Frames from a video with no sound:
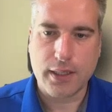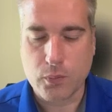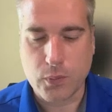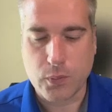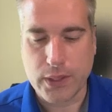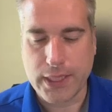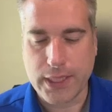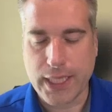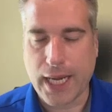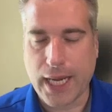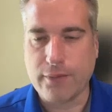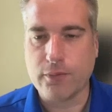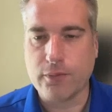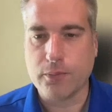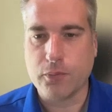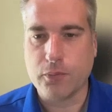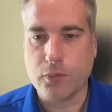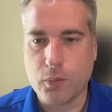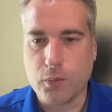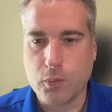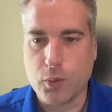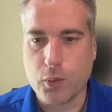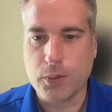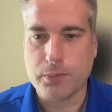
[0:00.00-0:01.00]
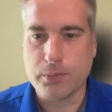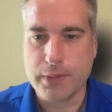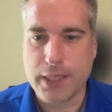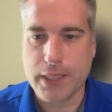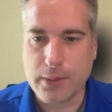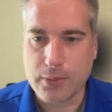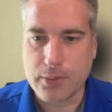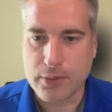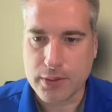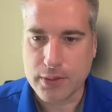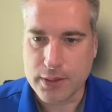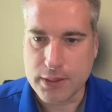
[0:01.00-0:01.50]
we wouldn't be
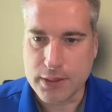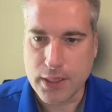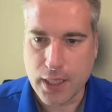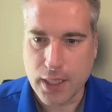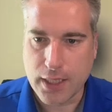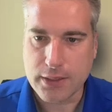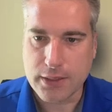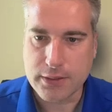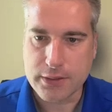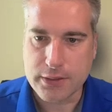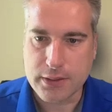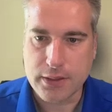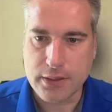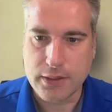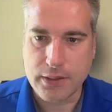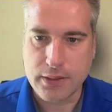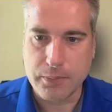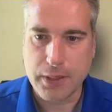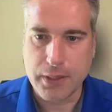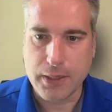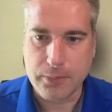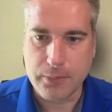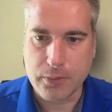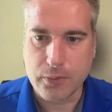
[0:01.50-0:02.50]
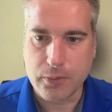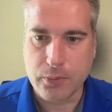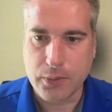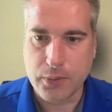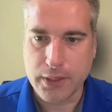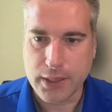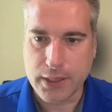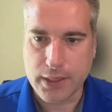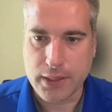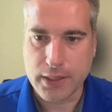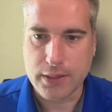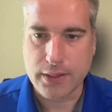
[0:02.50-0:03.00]
able to touch the people
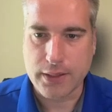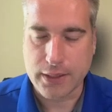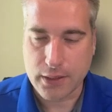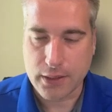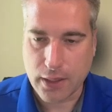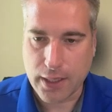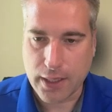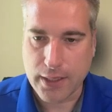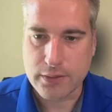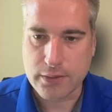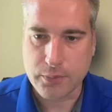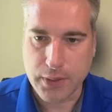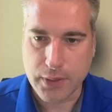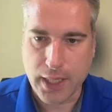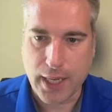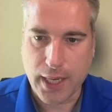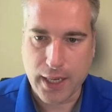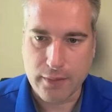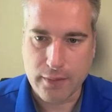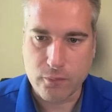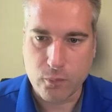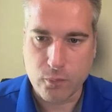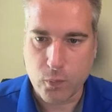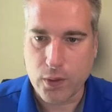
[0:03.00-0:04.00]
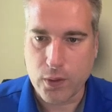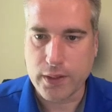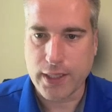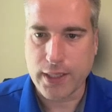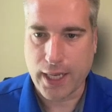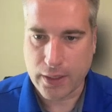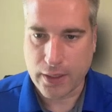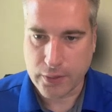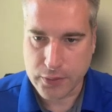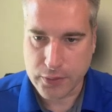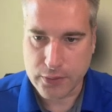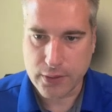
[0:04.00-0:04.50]
the clients we have
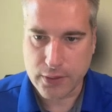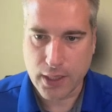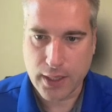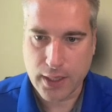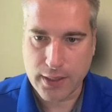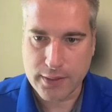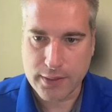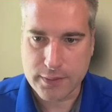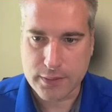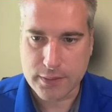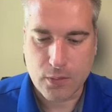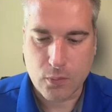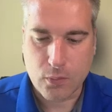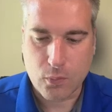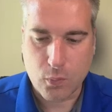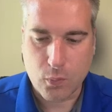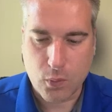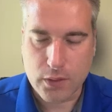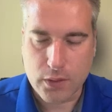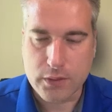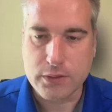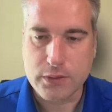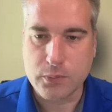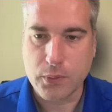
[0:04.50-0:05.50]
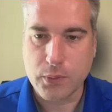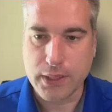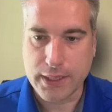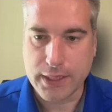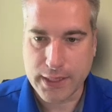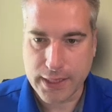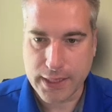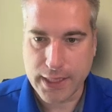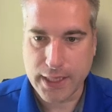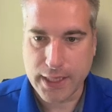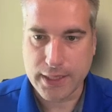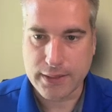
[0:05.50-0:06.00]
without you guys. Once we
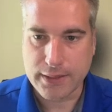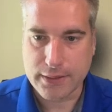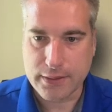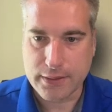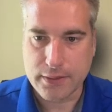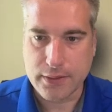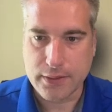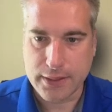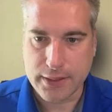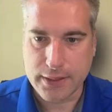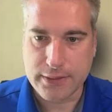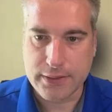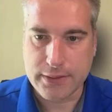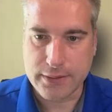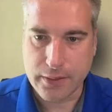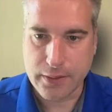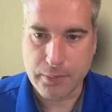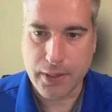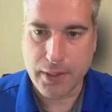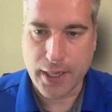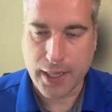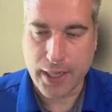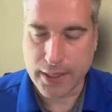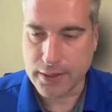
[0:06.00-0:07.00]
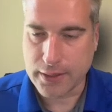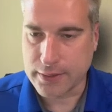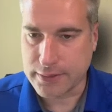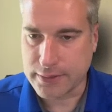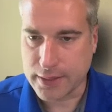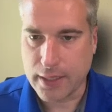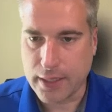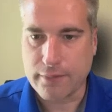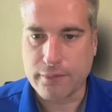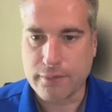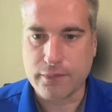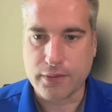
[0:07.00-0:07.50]
get these in the bag,
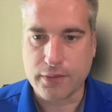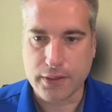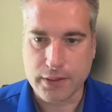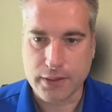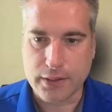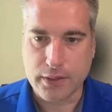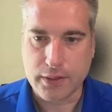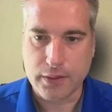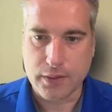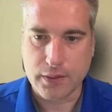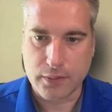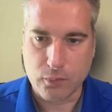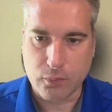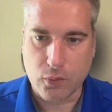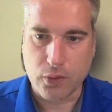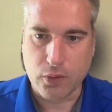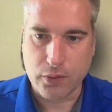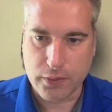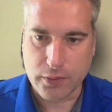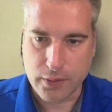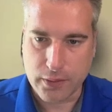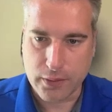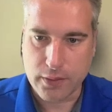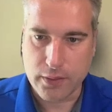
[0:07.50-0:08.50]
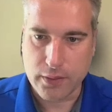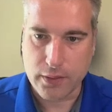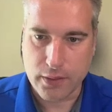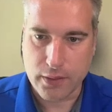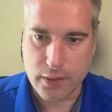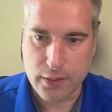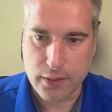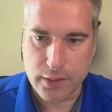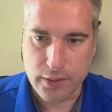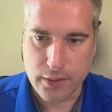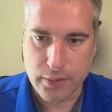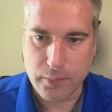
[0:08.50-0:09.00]
definitely worth
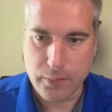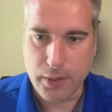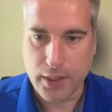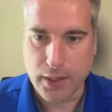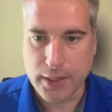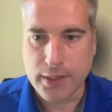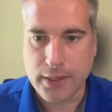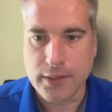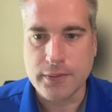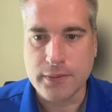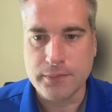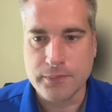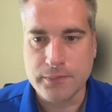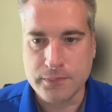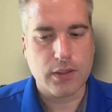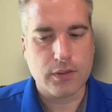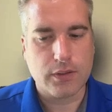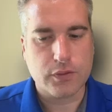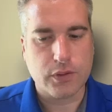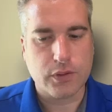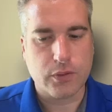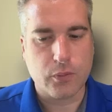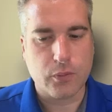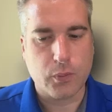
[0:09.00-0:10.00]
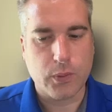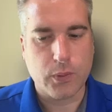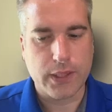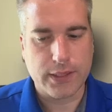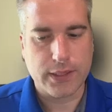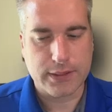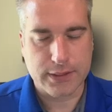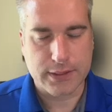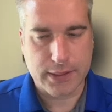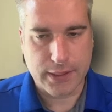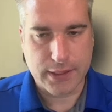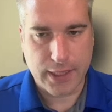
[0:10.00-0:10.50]
the money. So we
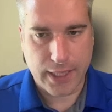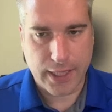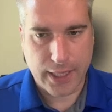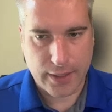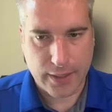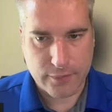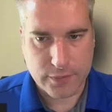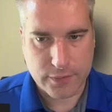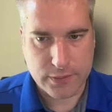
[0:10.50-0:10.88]
did have